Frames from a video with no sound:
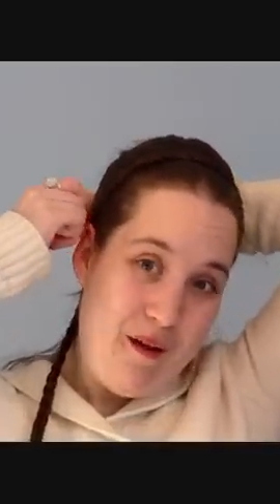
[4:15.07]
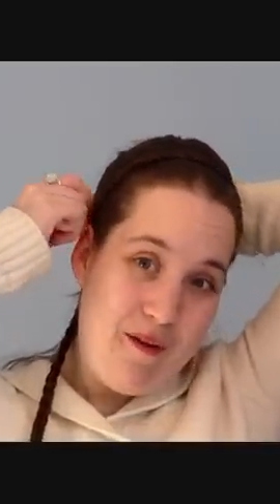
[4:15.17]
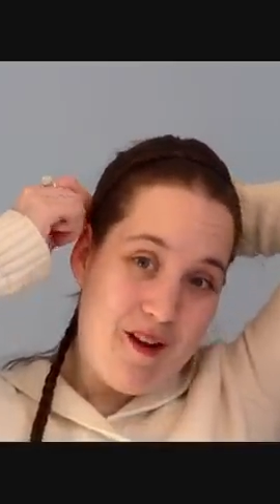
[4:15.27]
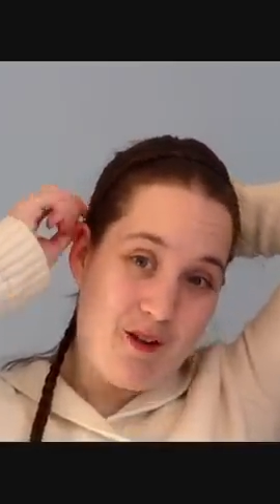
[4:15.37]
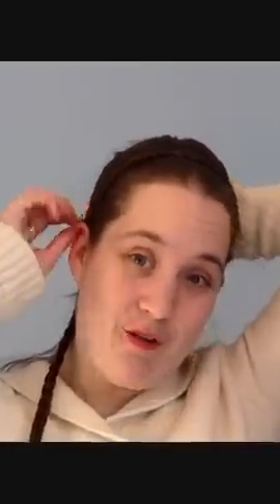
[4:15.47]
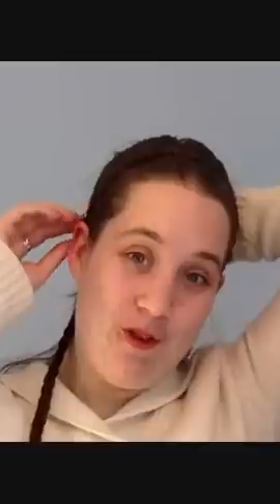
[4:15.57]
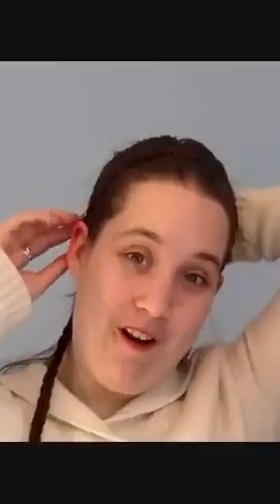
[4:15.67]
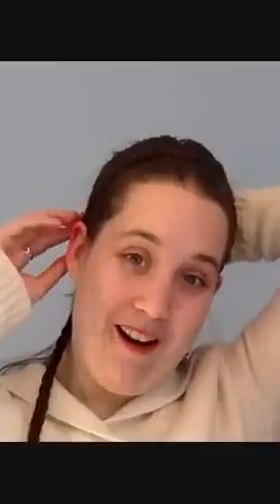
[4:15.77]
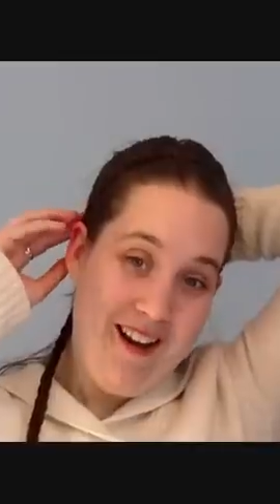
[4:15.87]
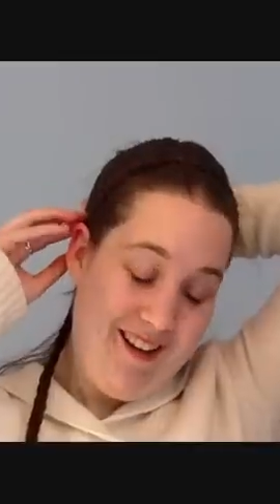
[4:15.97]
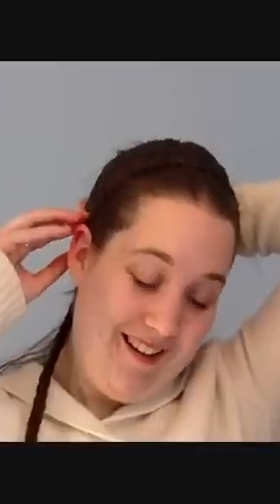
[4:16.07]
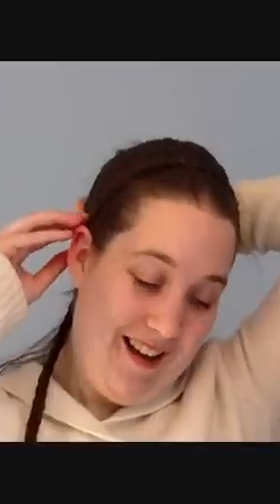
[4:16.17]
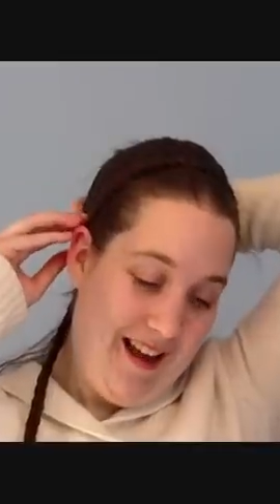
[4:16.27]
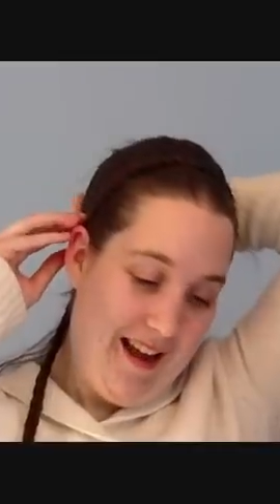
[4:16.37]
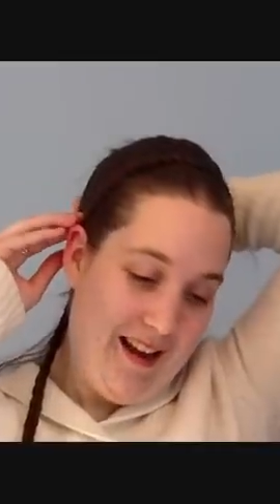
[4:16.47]
but I shall try,
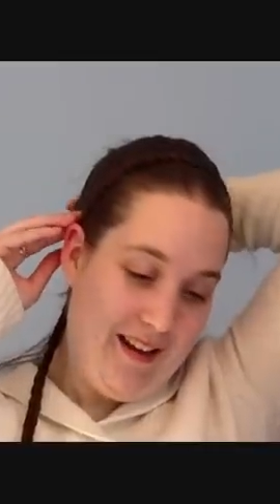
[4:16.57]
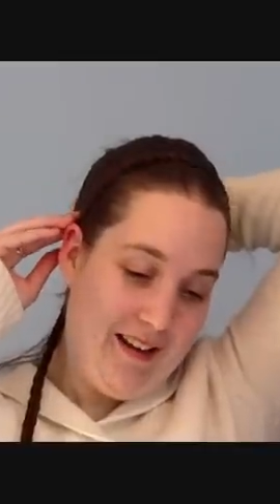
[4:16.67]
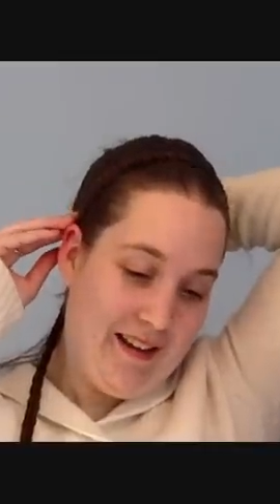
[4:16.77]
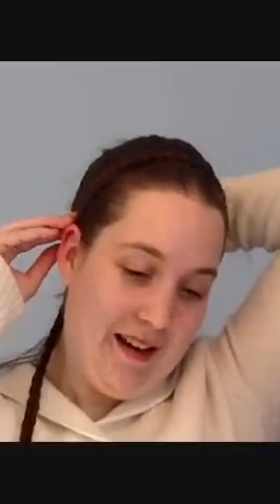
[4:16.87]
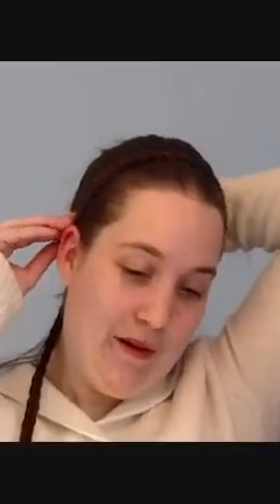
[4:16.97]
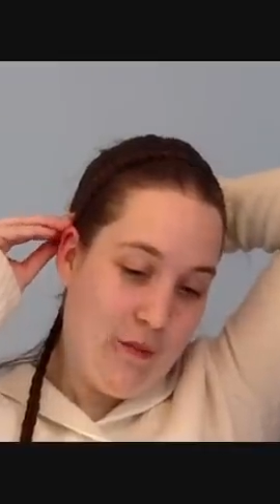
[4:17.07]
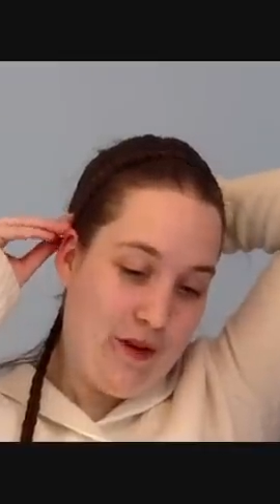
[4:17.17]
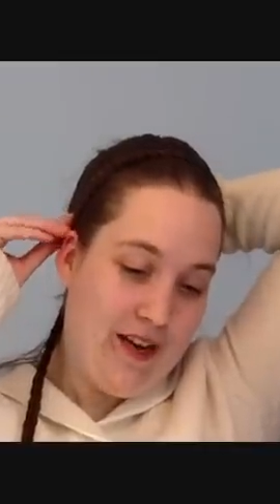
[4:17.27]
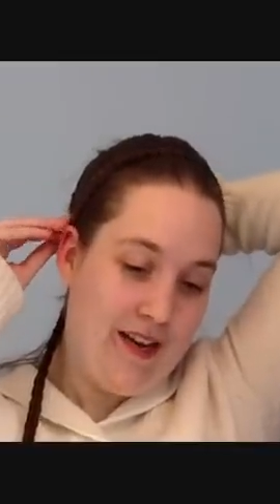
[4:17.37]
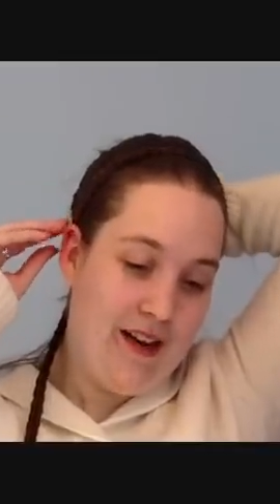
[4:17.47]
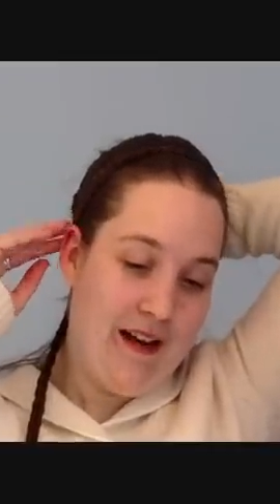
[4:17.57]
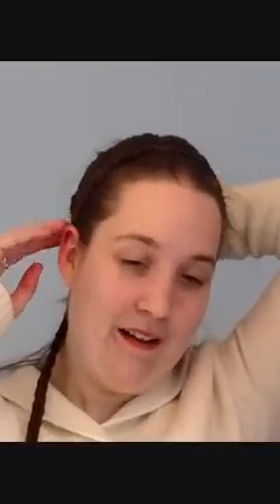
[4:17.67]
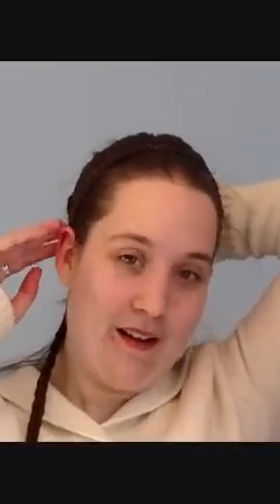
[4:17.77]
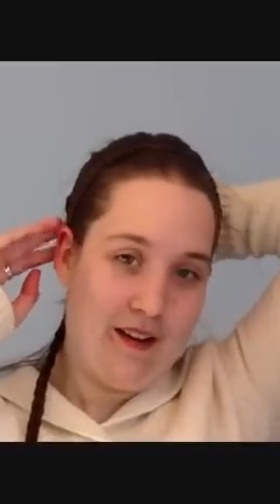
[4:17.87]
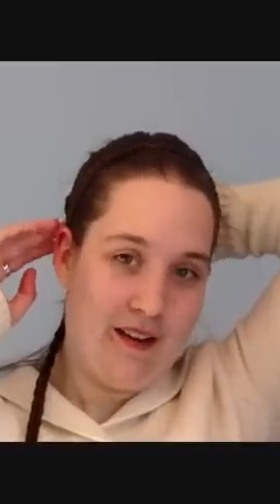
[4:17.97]
and with any
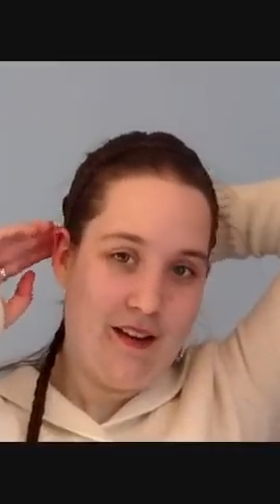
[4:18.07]
luck